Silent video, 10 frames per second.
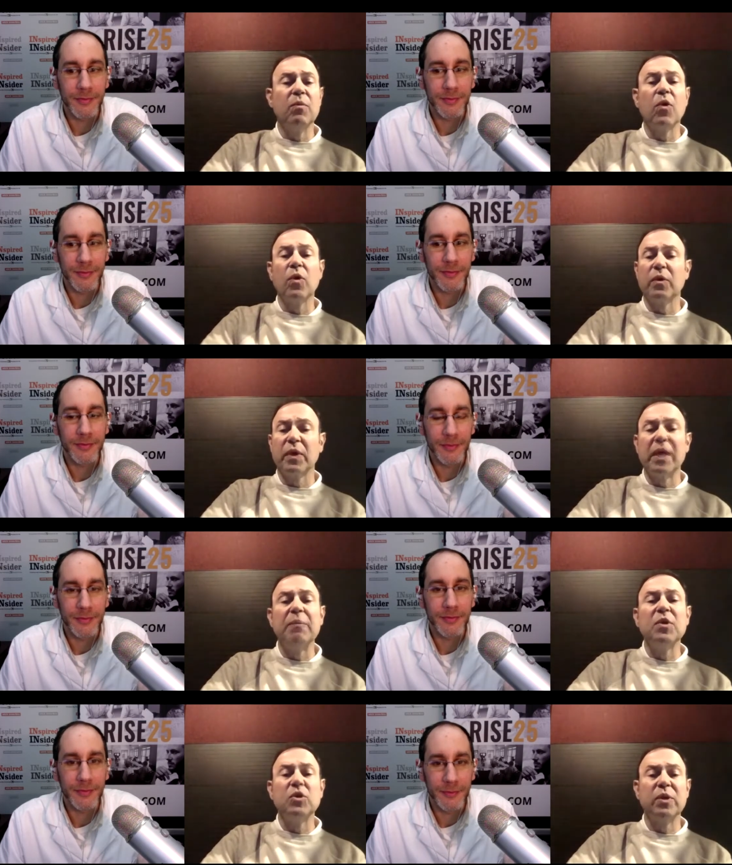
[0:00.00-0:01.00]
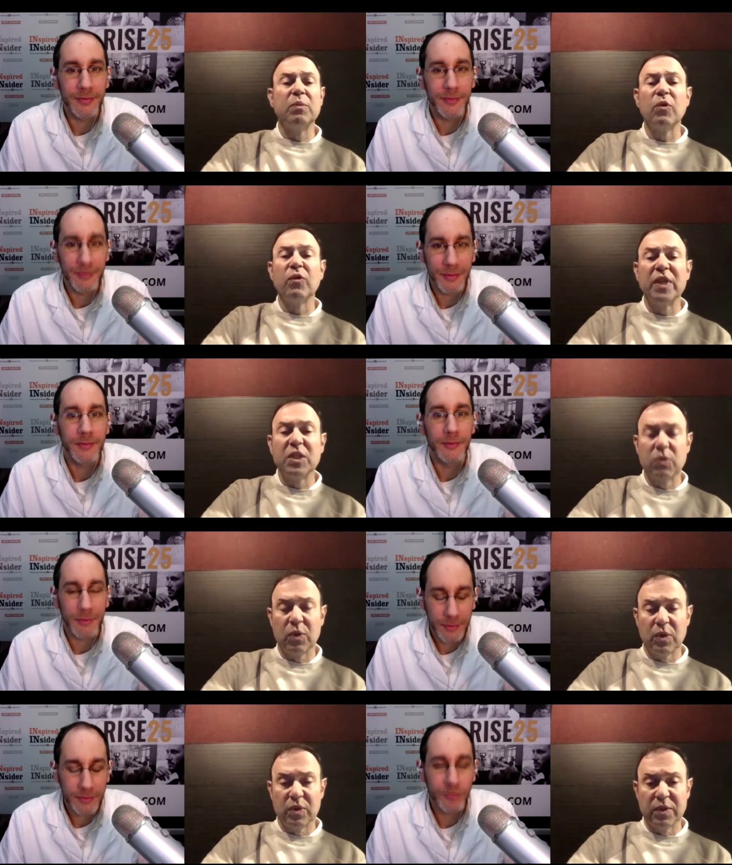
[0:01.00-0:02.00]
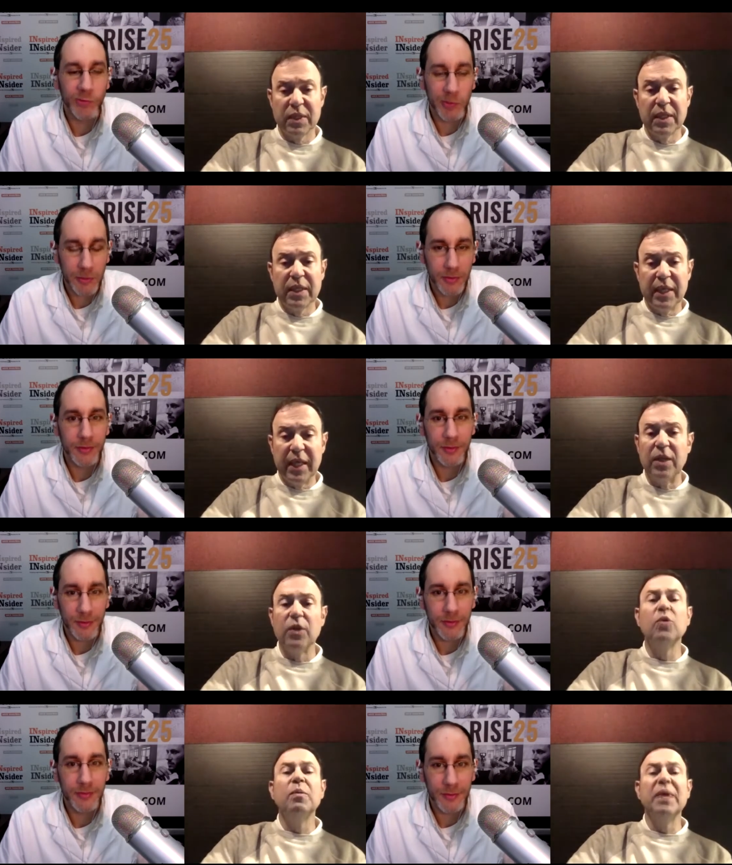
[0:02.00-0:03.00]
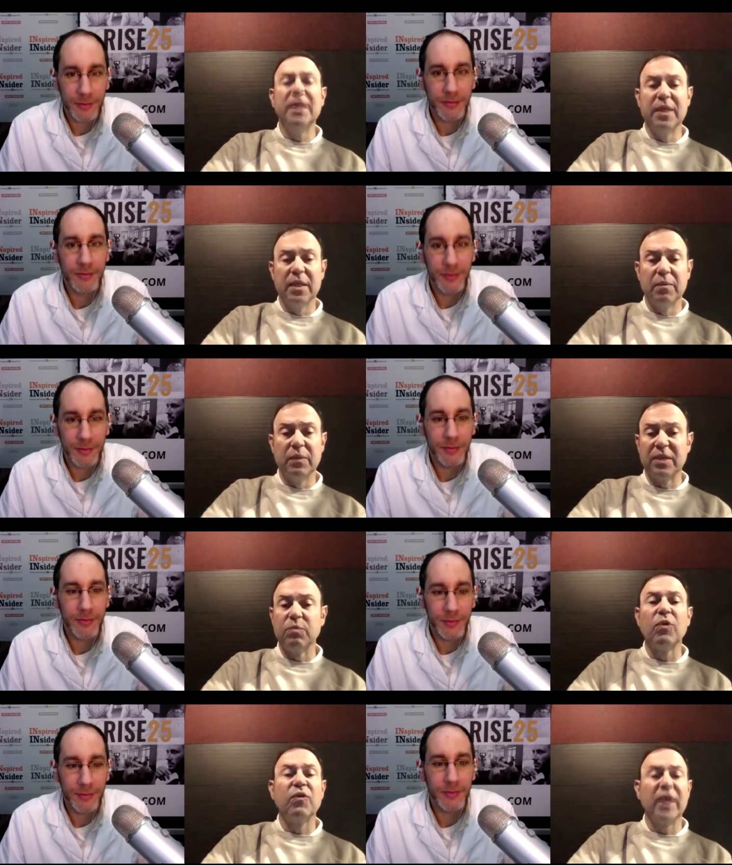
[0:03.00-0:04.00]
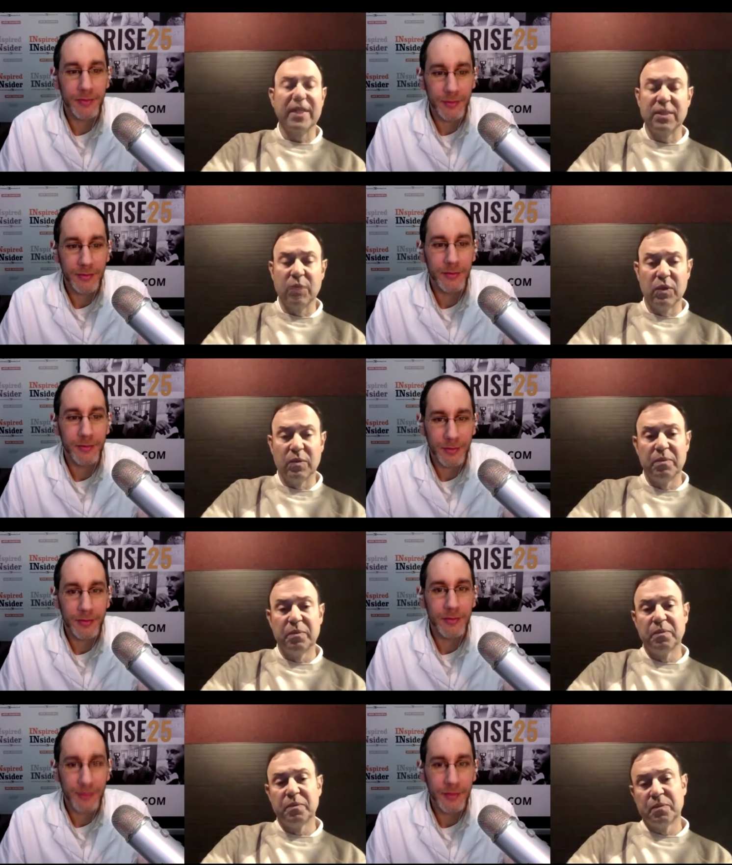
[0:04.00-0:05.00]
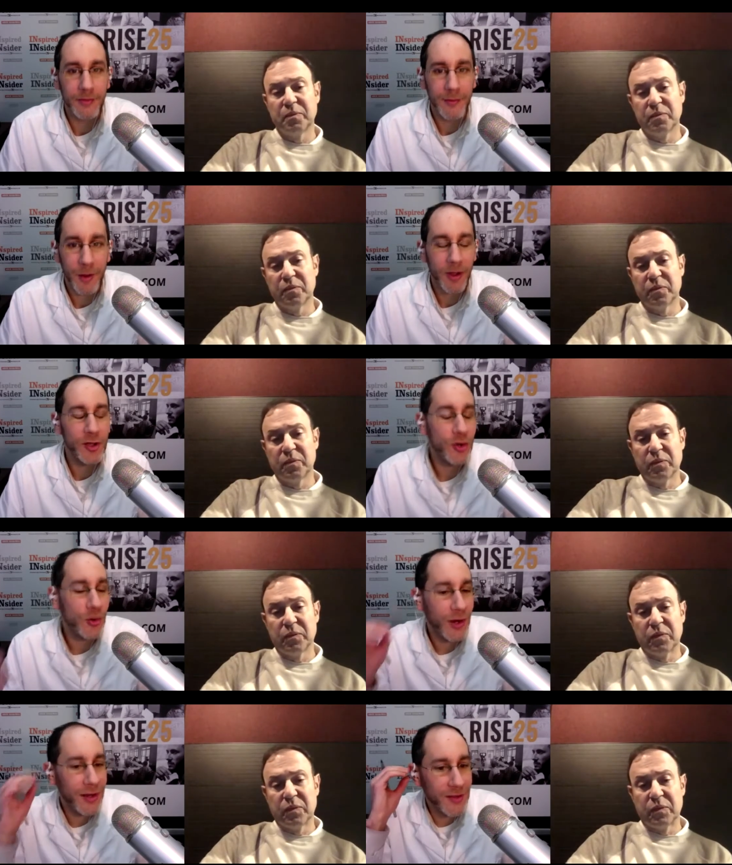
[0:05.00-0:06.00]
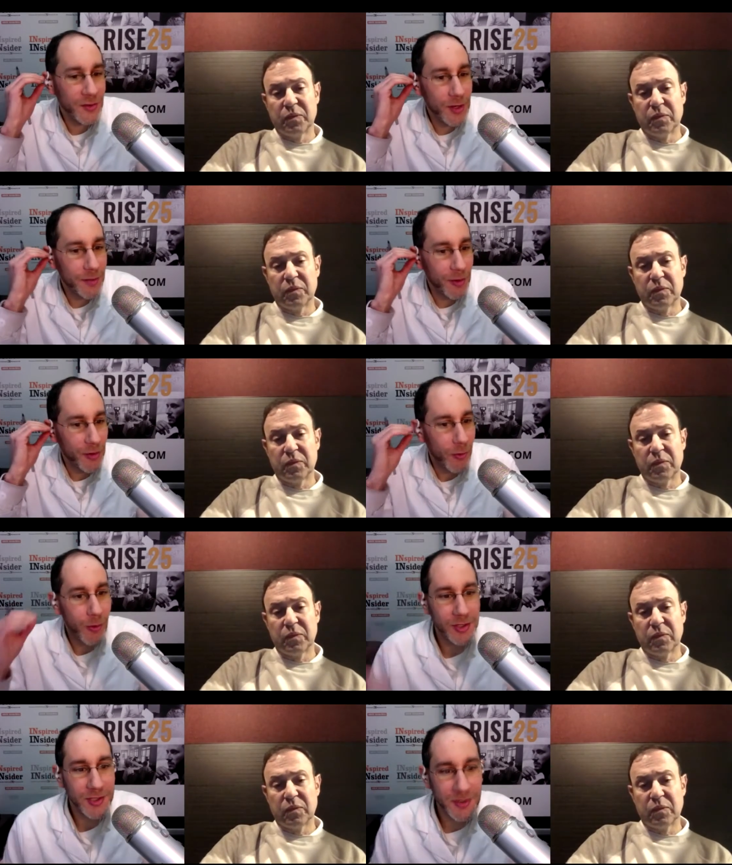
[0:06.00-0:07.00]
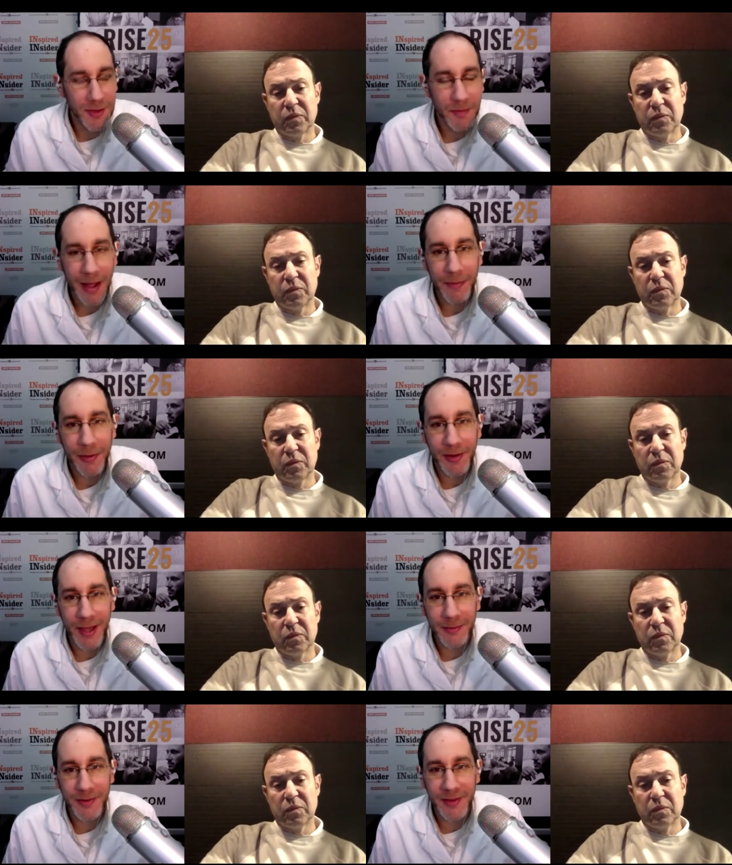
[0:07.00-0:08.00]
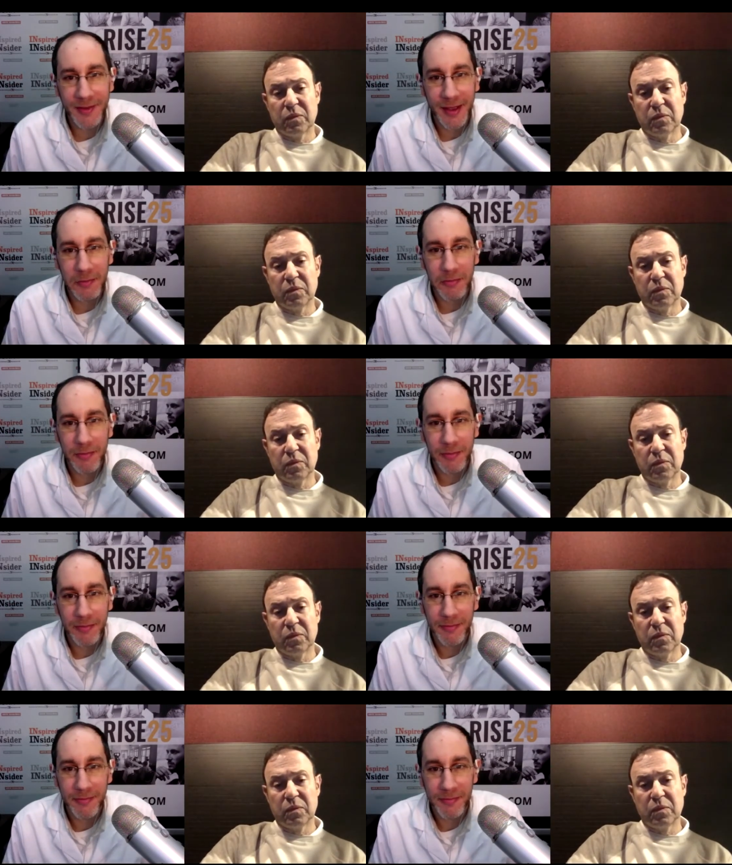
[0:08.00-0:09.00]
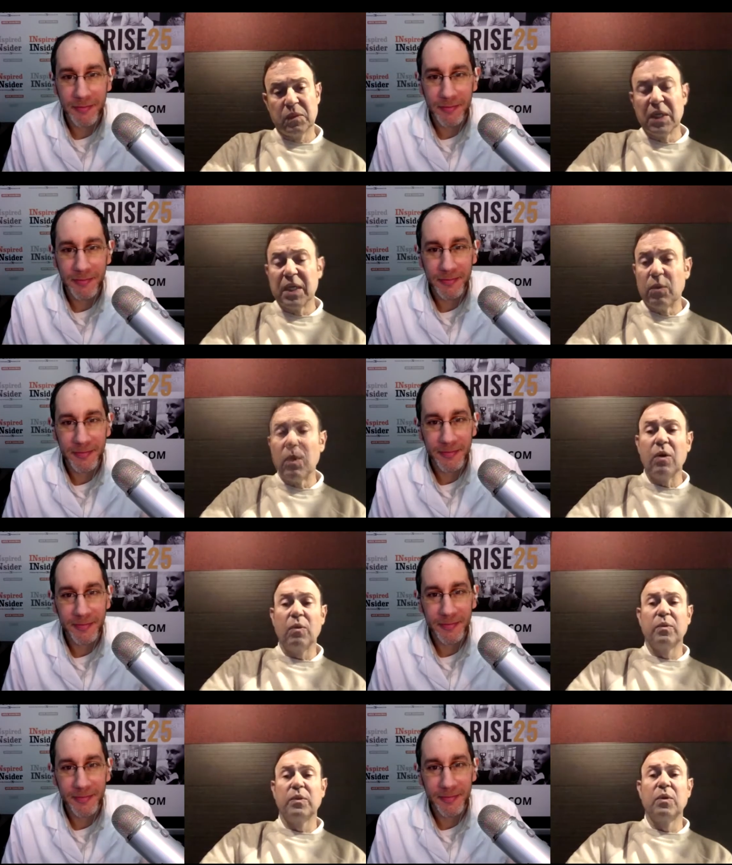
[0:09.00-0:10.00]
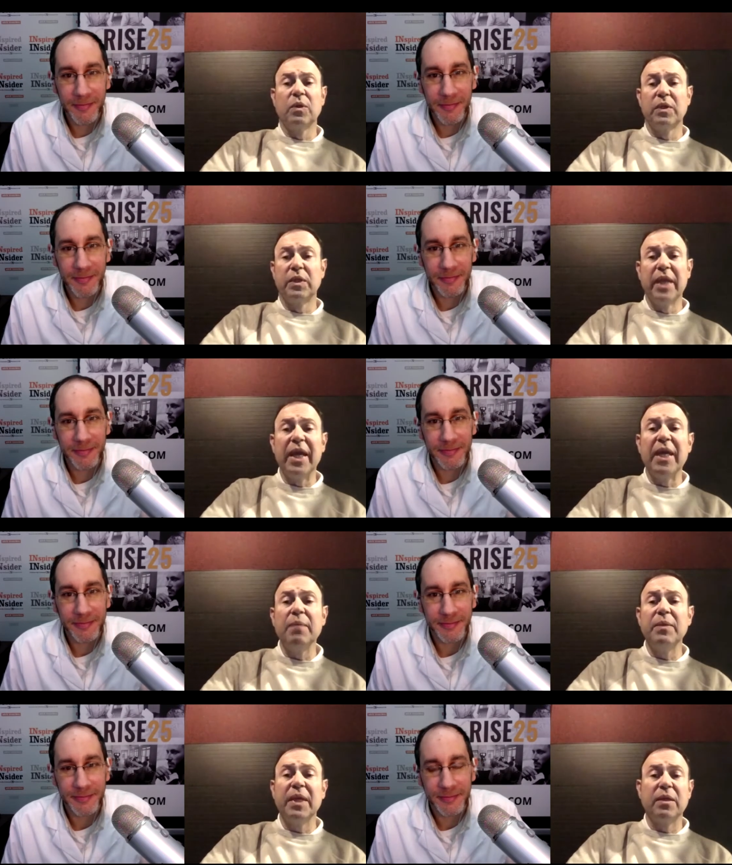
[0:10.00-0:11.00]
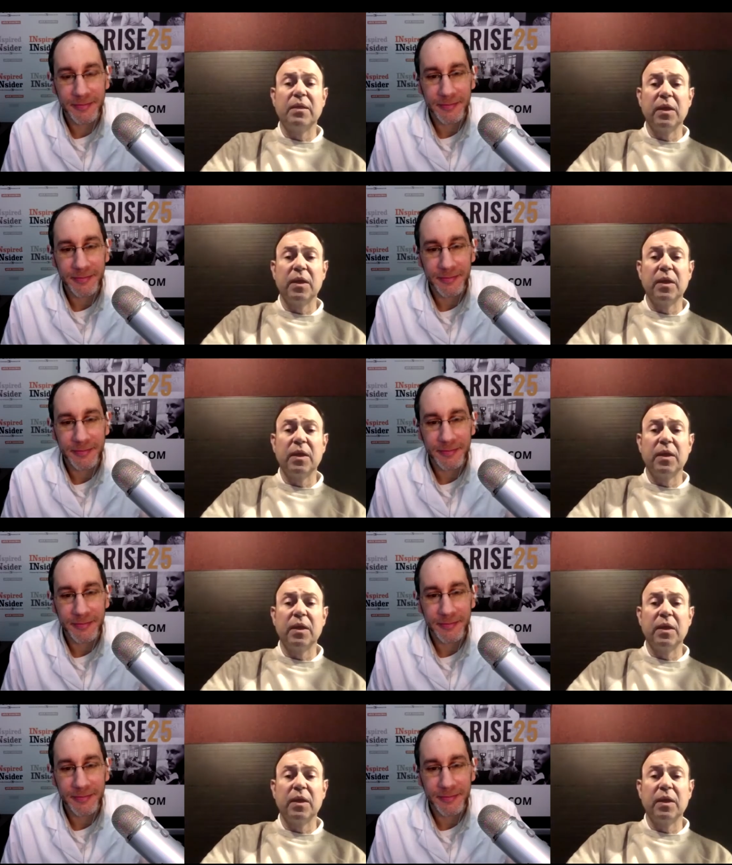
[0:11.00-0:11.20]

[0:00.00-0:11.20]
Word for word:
Speaker 1: more imagery, more visuals in a new medium that's more flexible.
Speaker 2: While you created this rebirth, what were some of the popular games at the time?
Speaker 1: Well, the game that